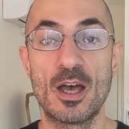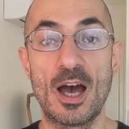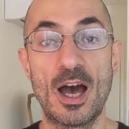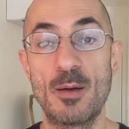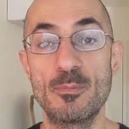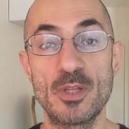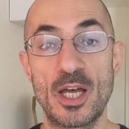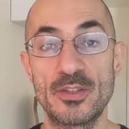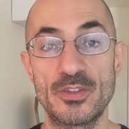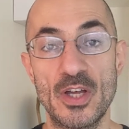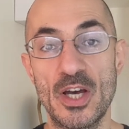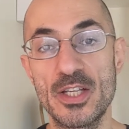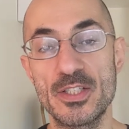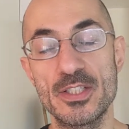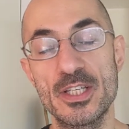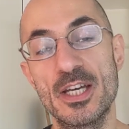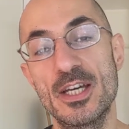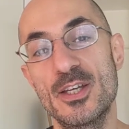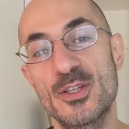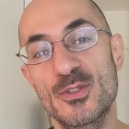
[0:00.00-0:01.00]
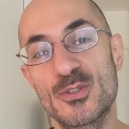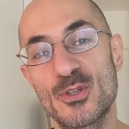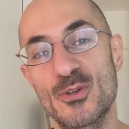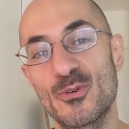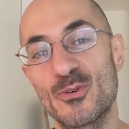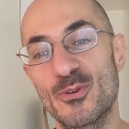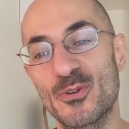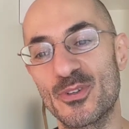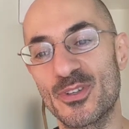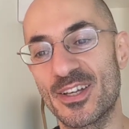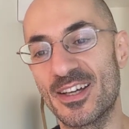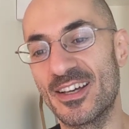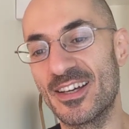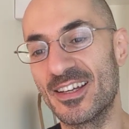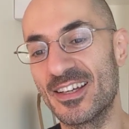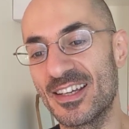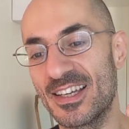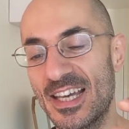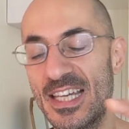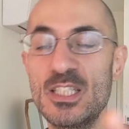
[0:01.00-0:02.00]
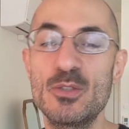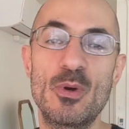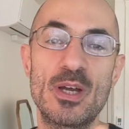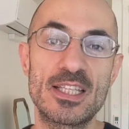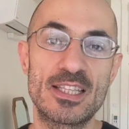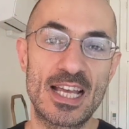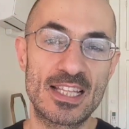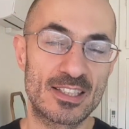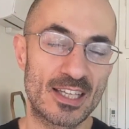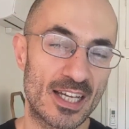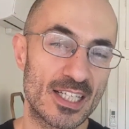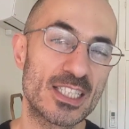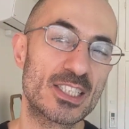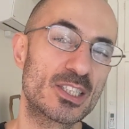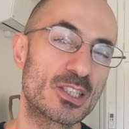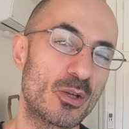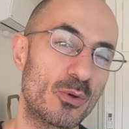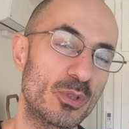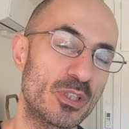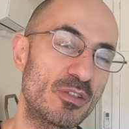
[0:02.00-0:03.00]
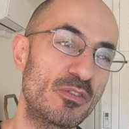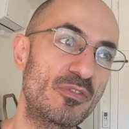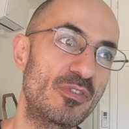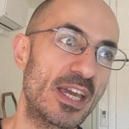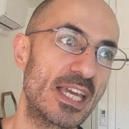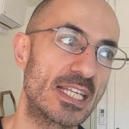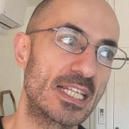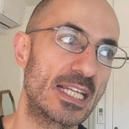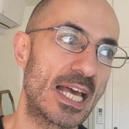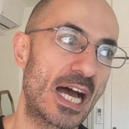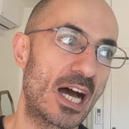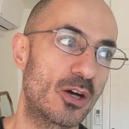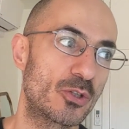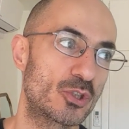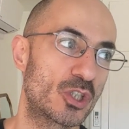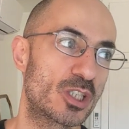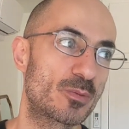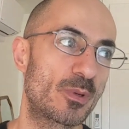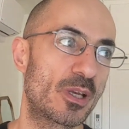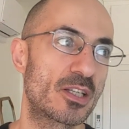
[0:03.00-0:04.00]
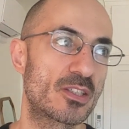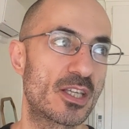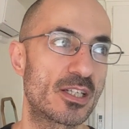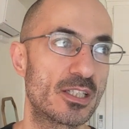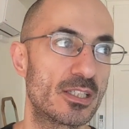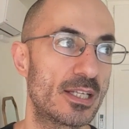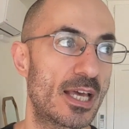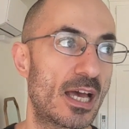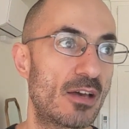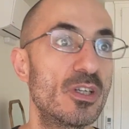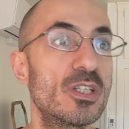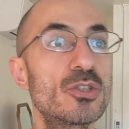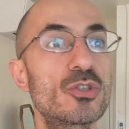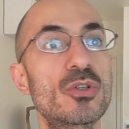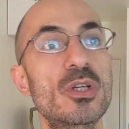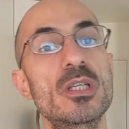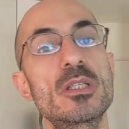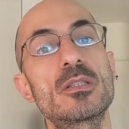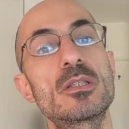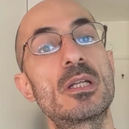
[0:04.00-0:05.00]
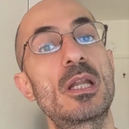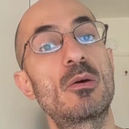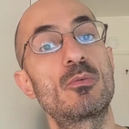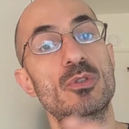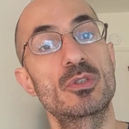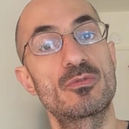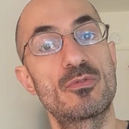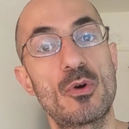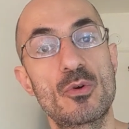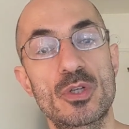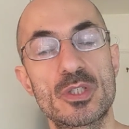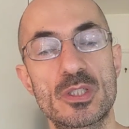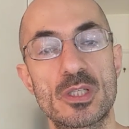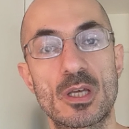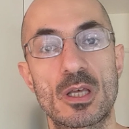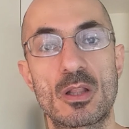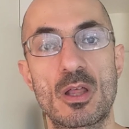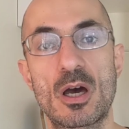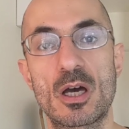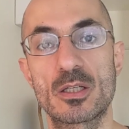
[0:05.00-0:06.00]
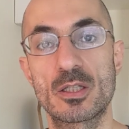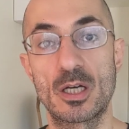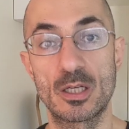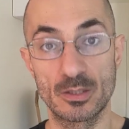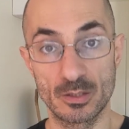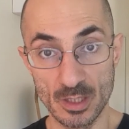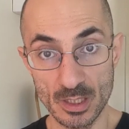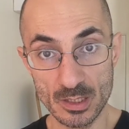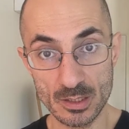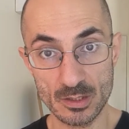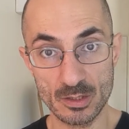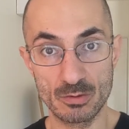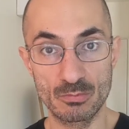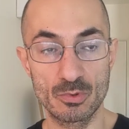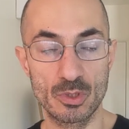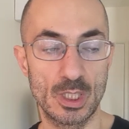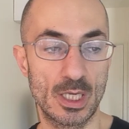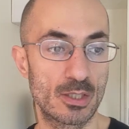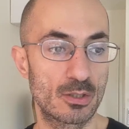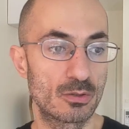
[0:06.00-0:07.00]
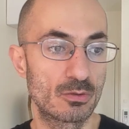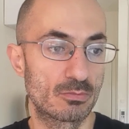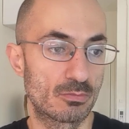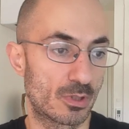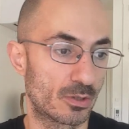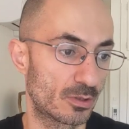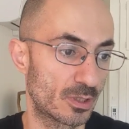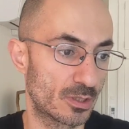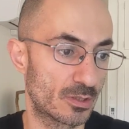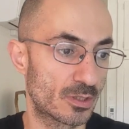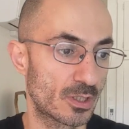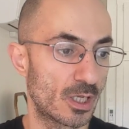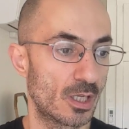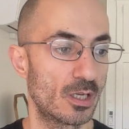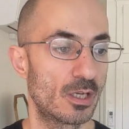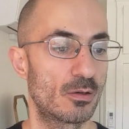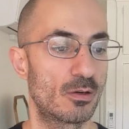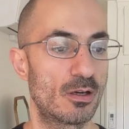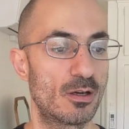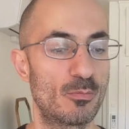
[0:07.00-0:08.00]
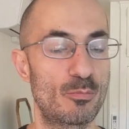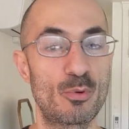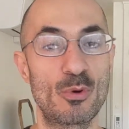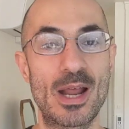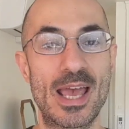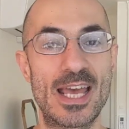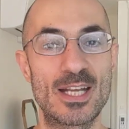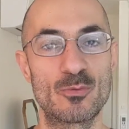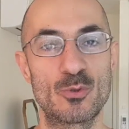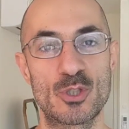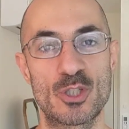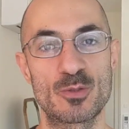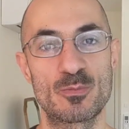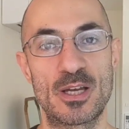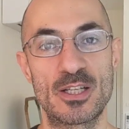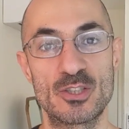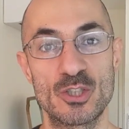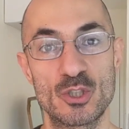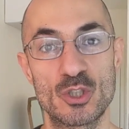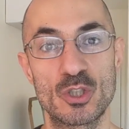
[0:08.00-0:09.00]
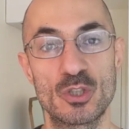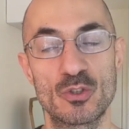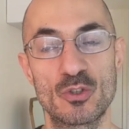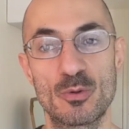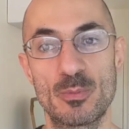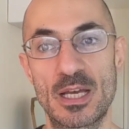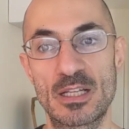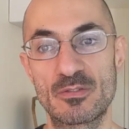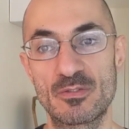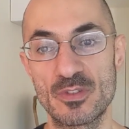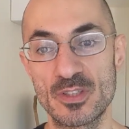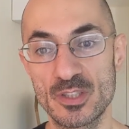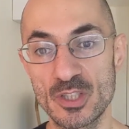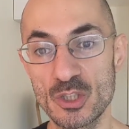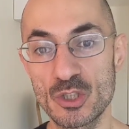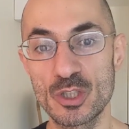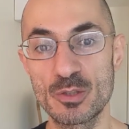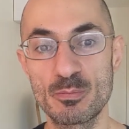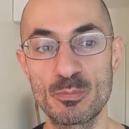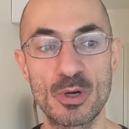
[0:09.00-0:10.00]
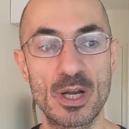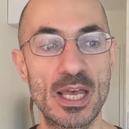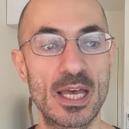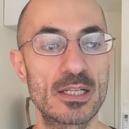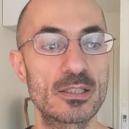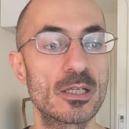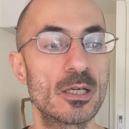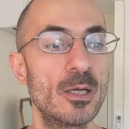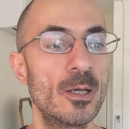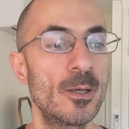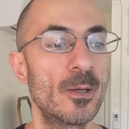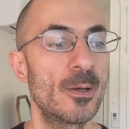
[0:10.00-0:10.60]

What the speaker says: I'm not done. So anyway, that kind of slowly faded out just because I didn't have interest, and I was focusing a lot on this channel, on this brand, which is my Digital Nomad Physician brand.